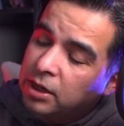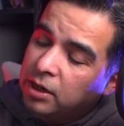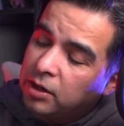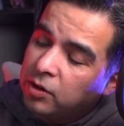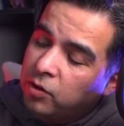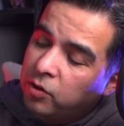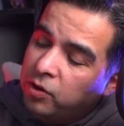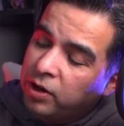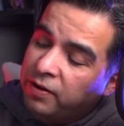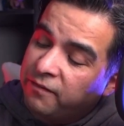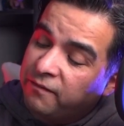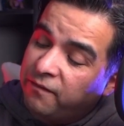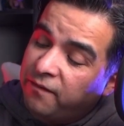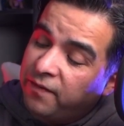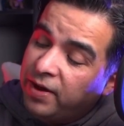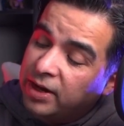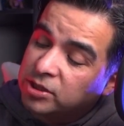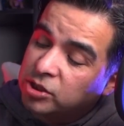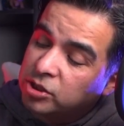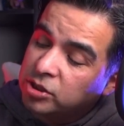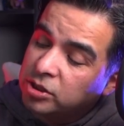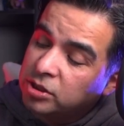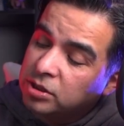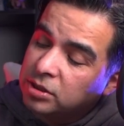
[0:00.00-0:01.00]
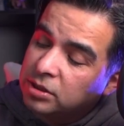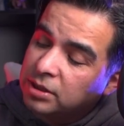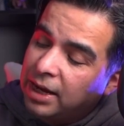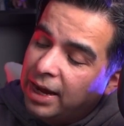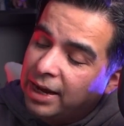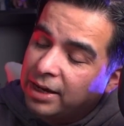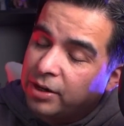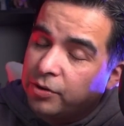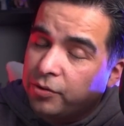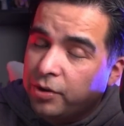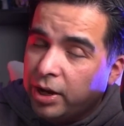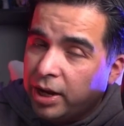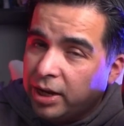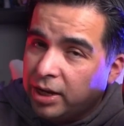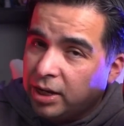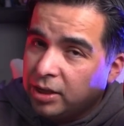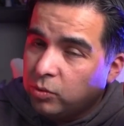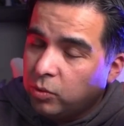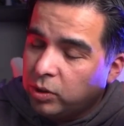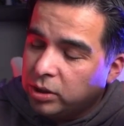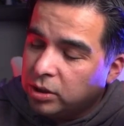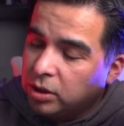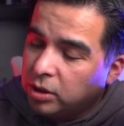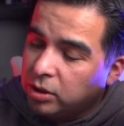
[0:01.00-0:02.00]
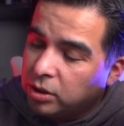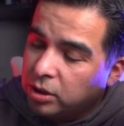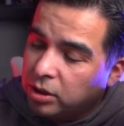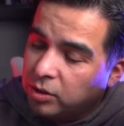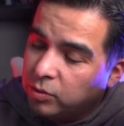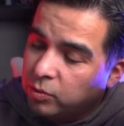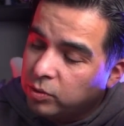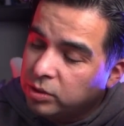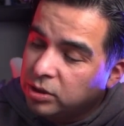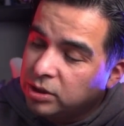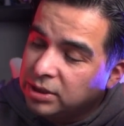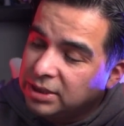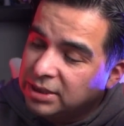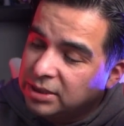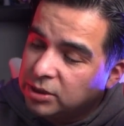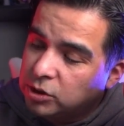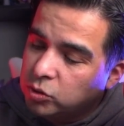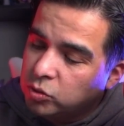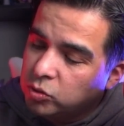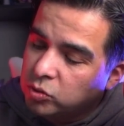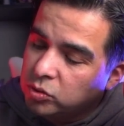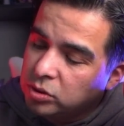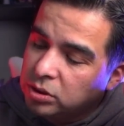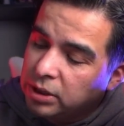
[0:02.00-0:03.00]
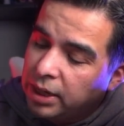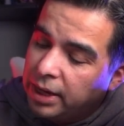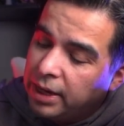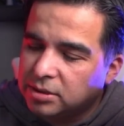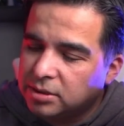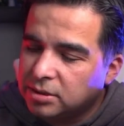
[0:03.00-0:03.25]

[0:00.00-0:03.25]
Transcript: or infection I created with this tool.